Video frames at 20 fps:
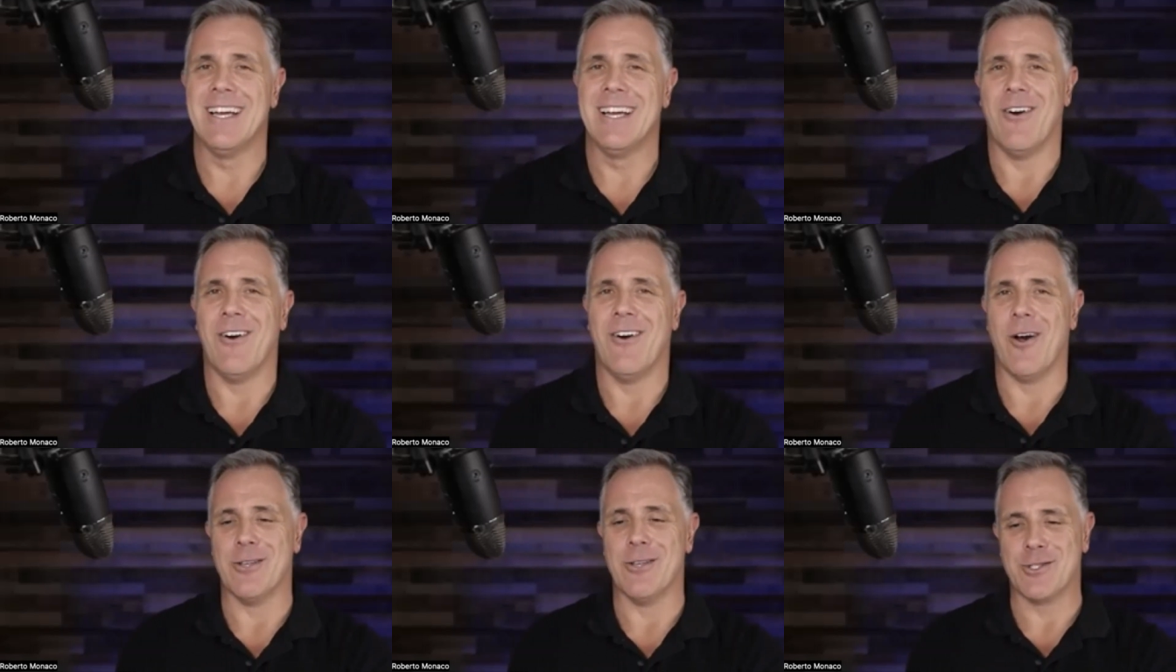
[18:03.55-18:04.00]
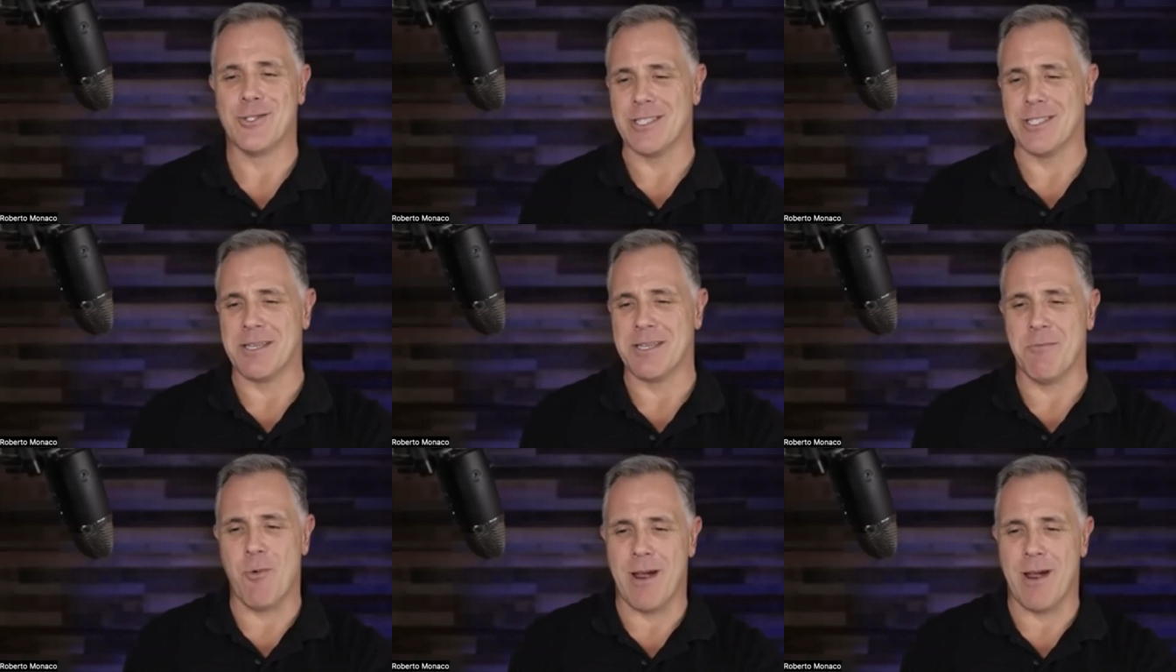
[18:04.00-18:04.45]
or you saw
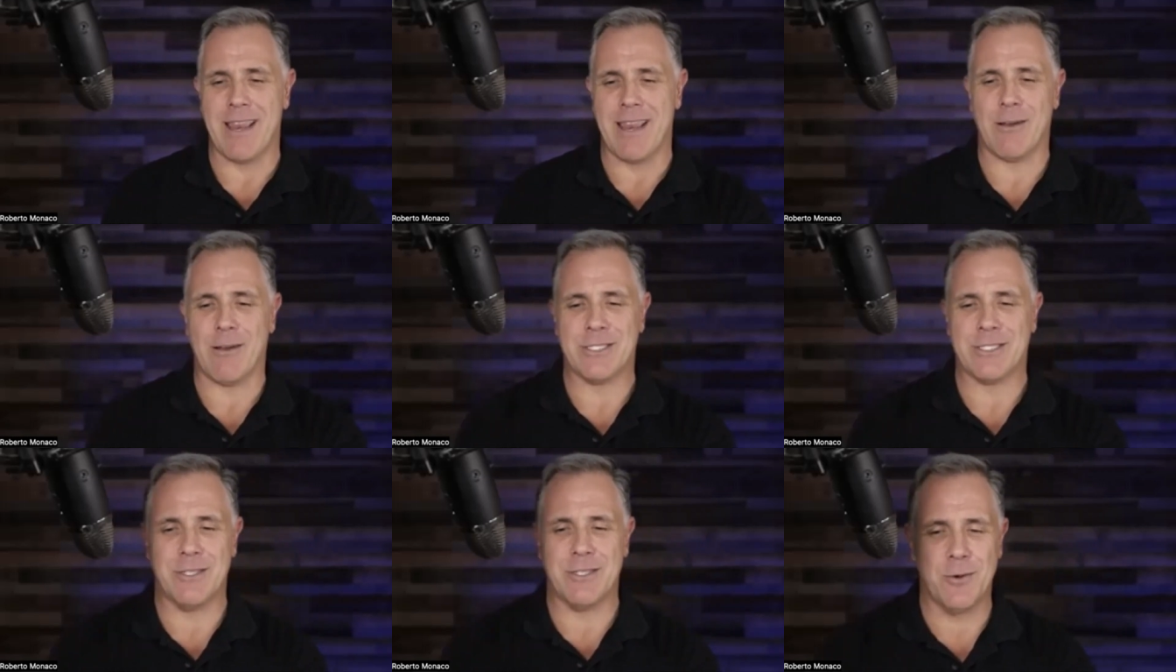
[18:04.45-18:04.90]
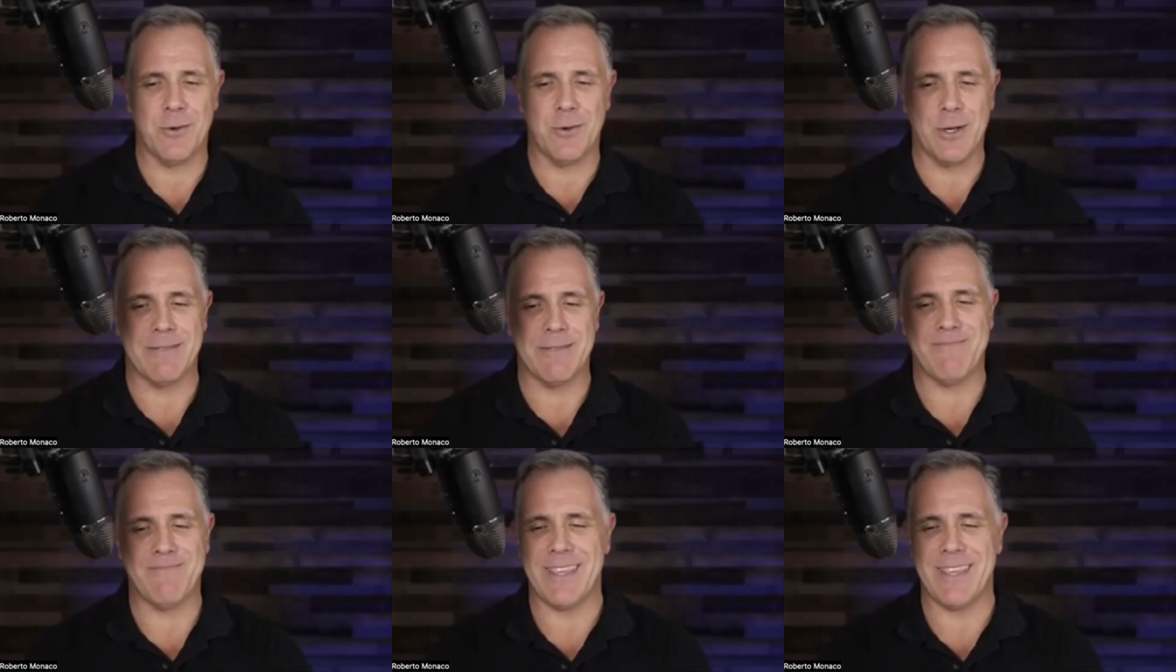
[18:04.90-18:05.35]
someone else do
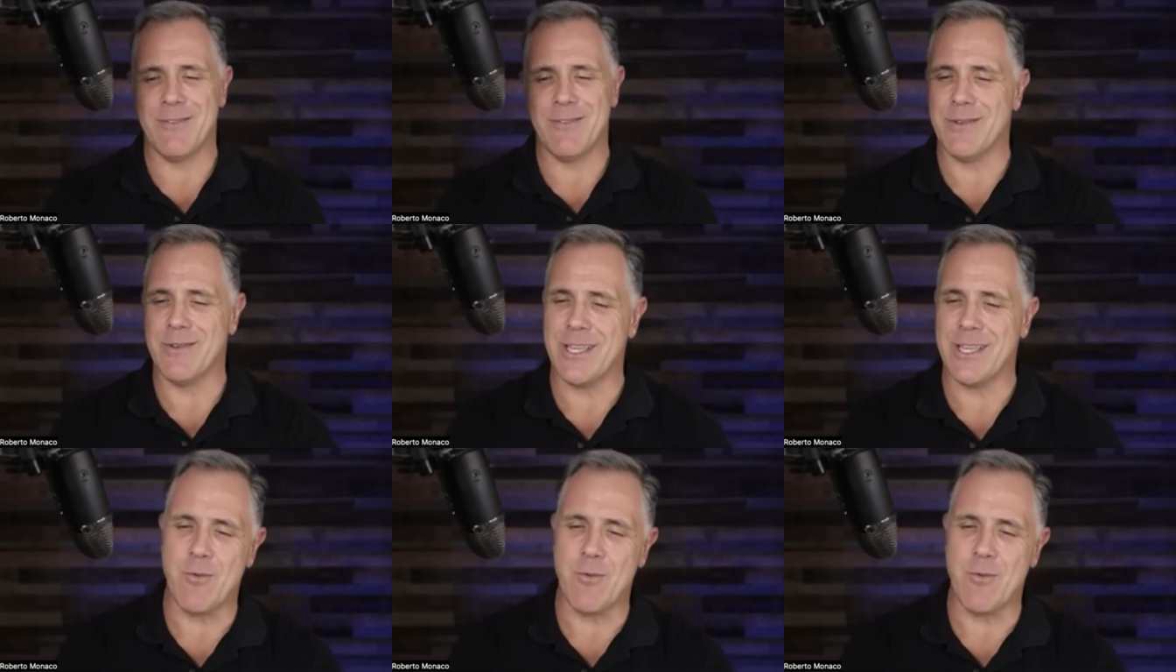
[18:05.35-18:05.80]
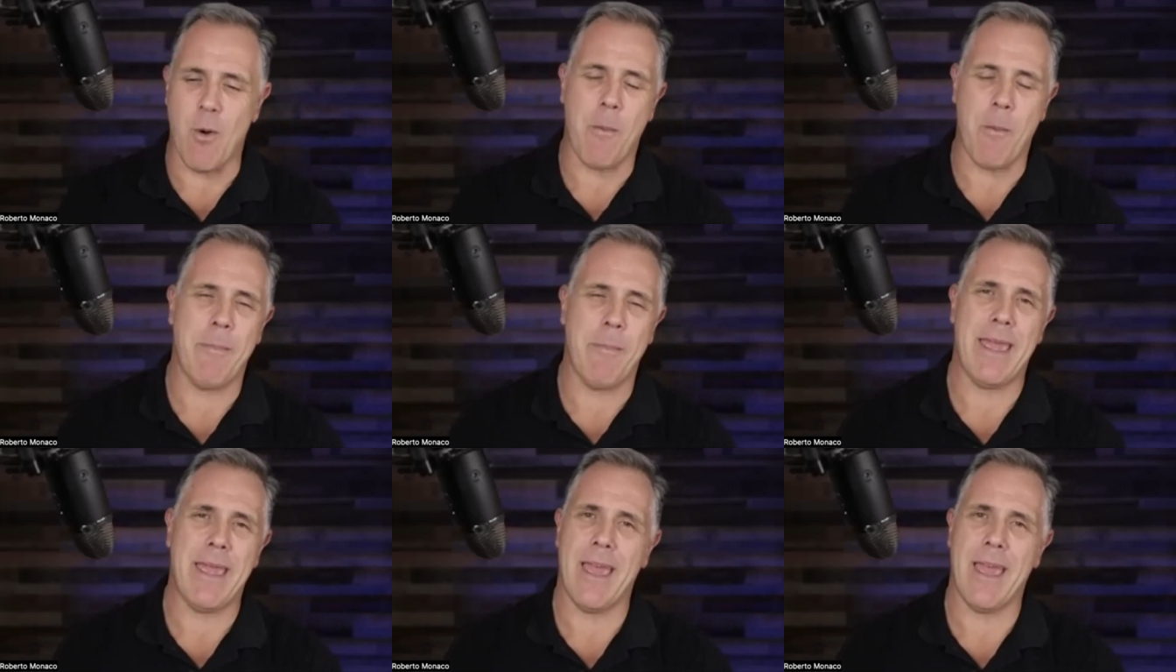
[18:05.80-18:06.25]
it, you you won't
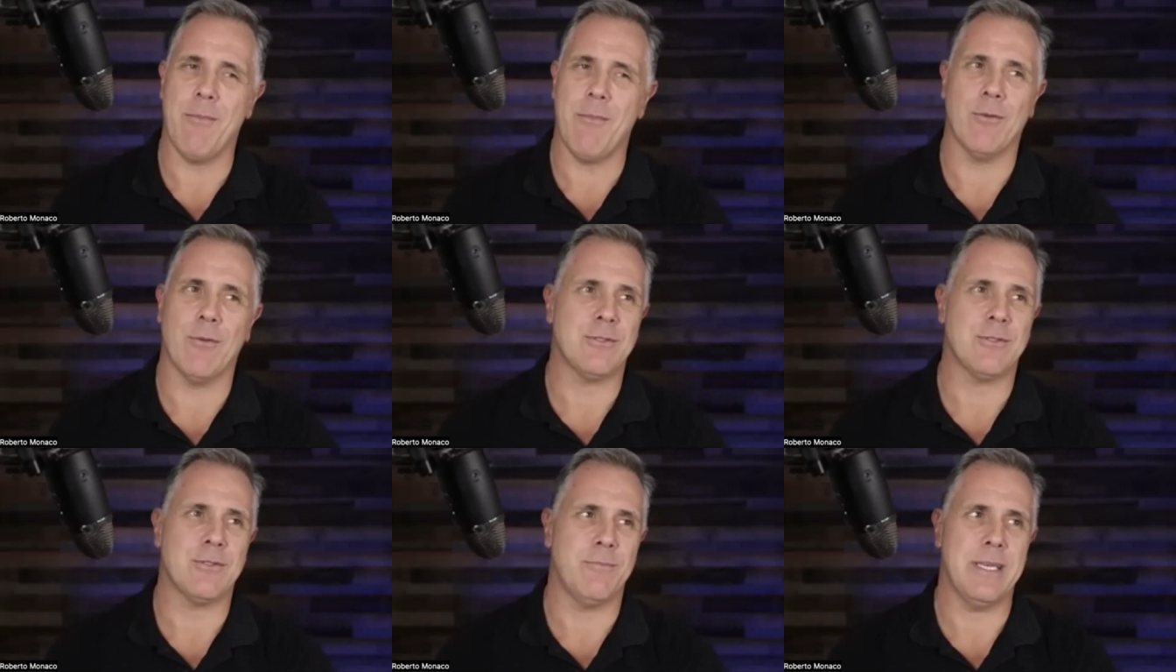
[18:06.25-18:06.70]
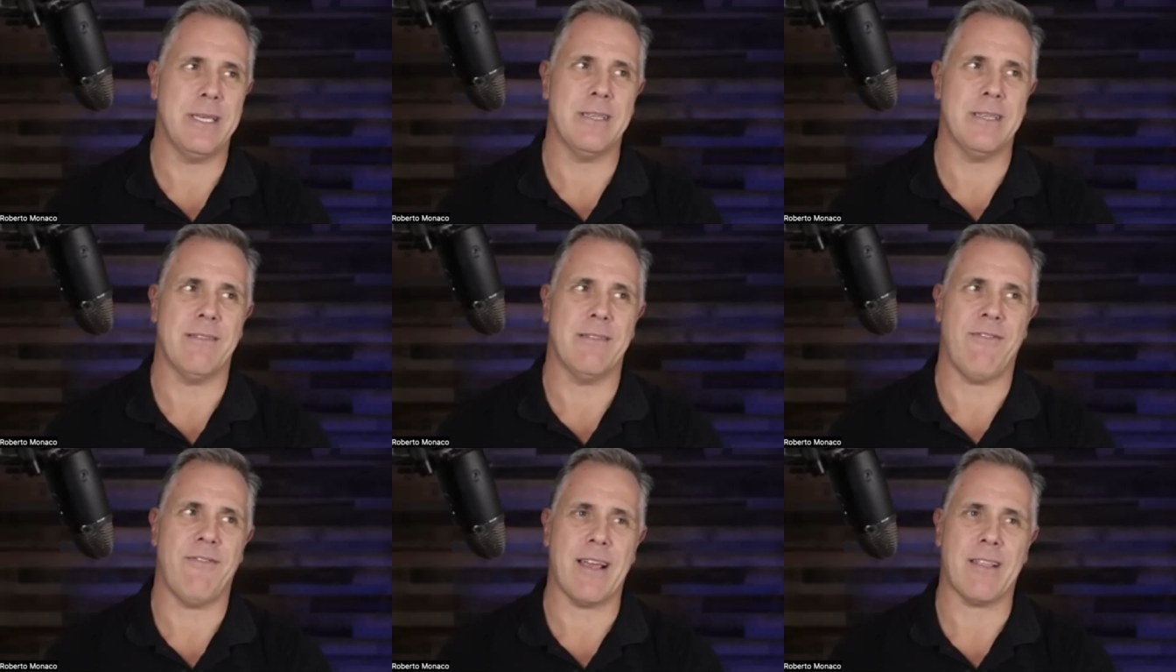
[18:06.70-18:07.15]
be able to be
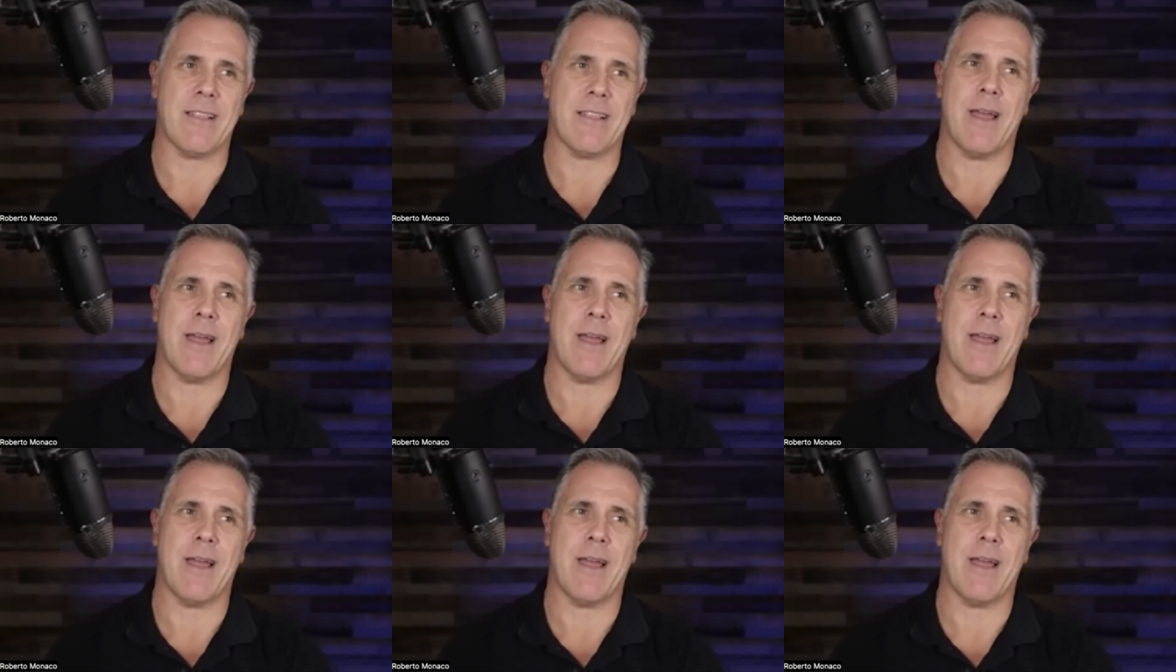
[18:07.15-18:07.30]
effective.